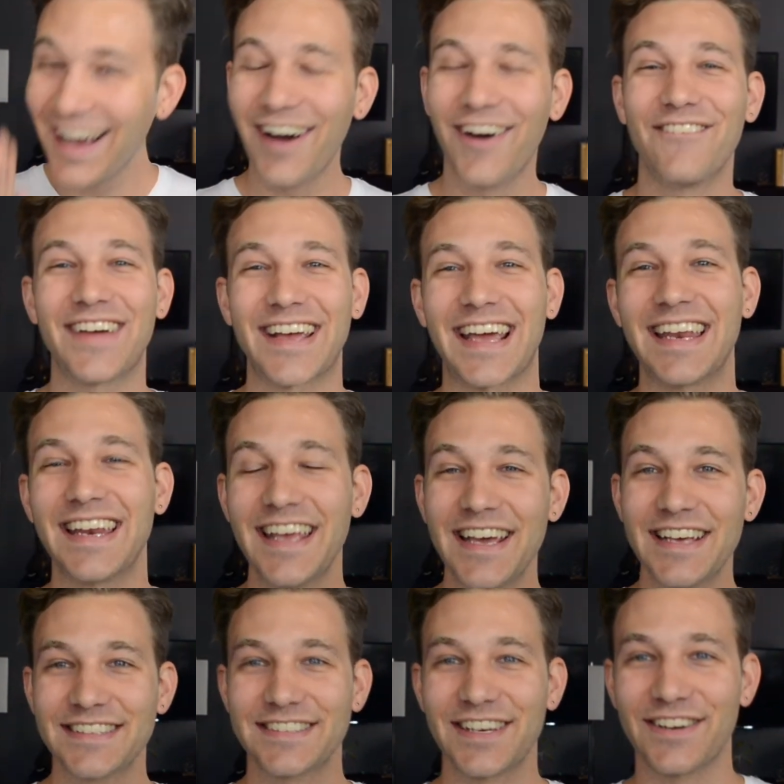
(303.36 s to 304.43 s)
oh my god,
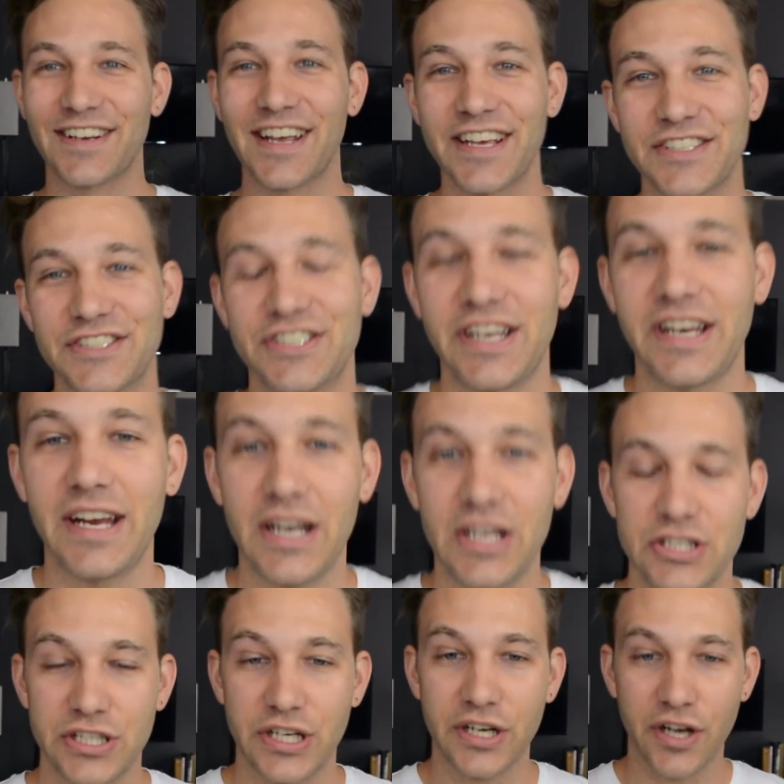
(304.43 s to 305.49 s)
so she
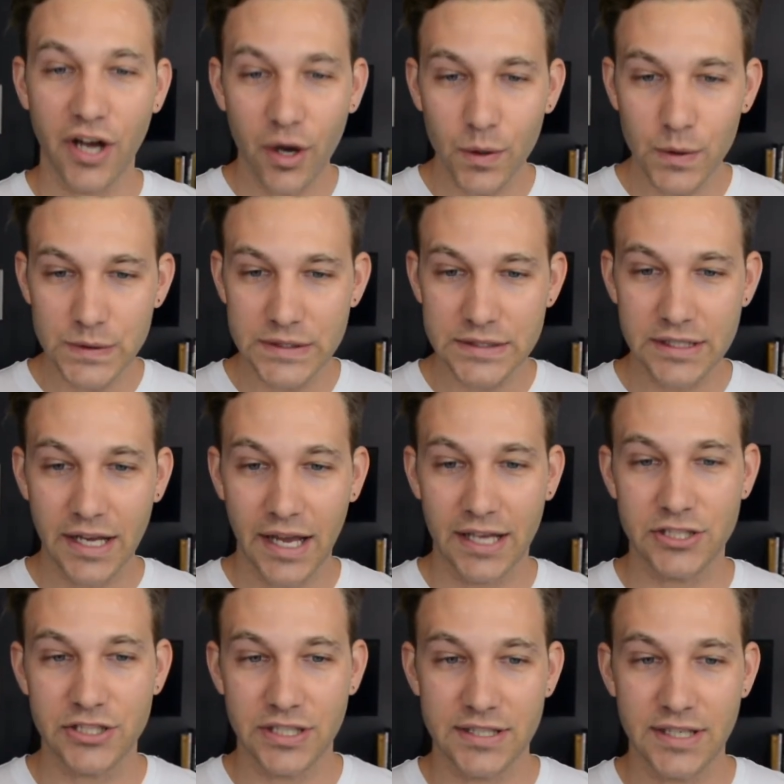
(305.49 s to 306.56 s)
she goes
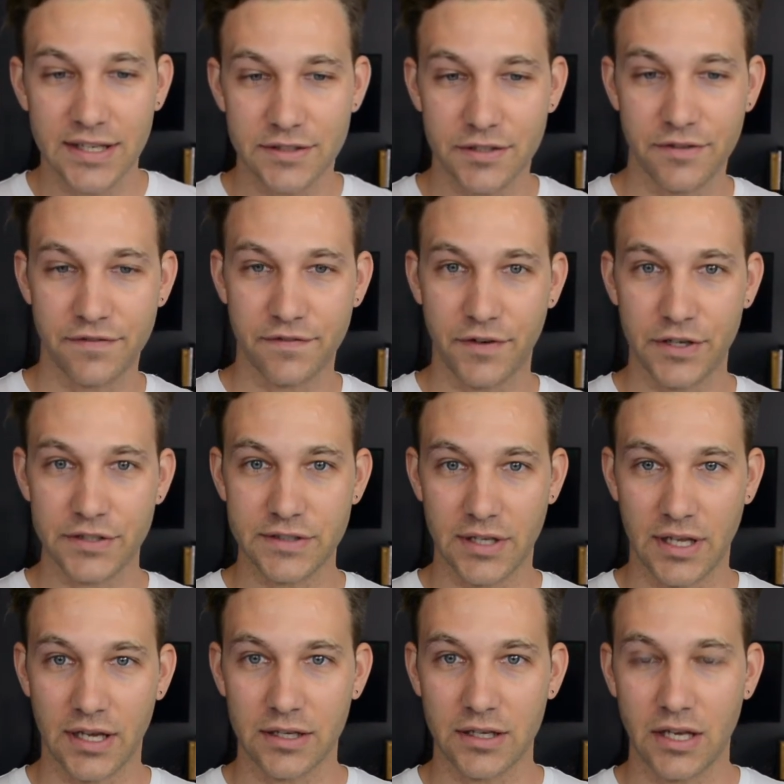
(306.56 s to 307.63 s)
and she does her first
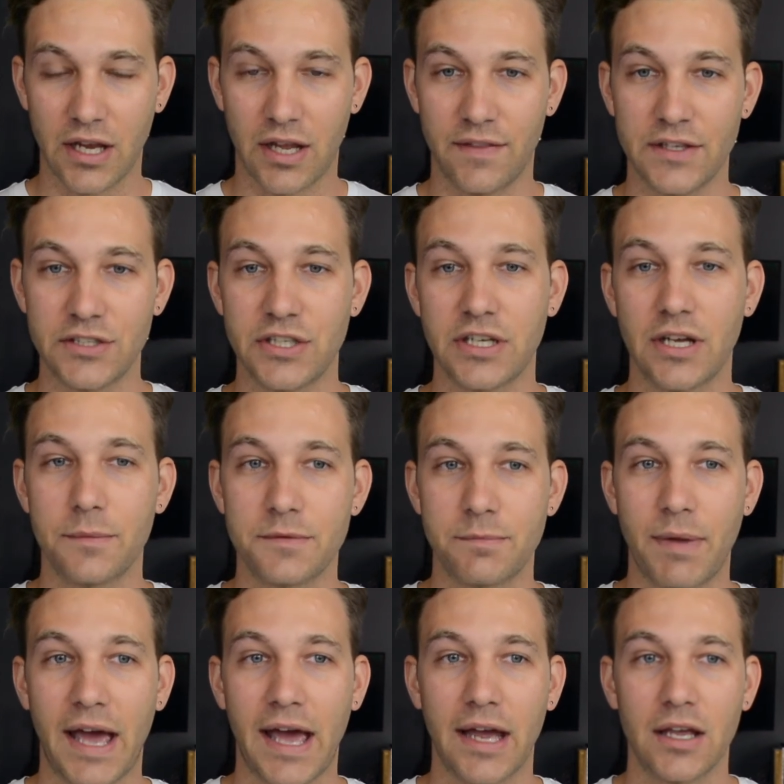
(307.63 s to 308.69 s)
look, and then she comes
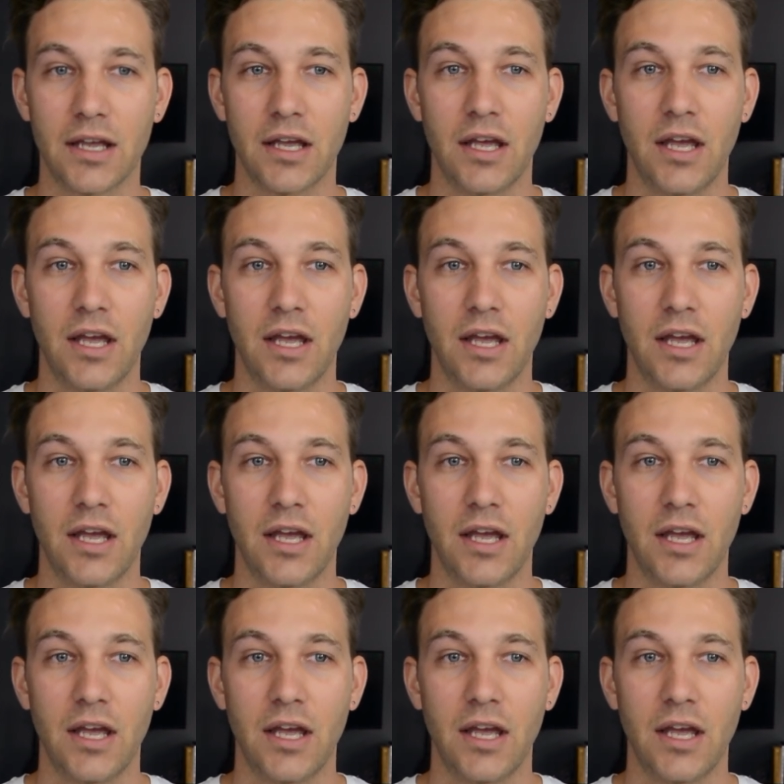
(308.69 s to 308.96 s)
back,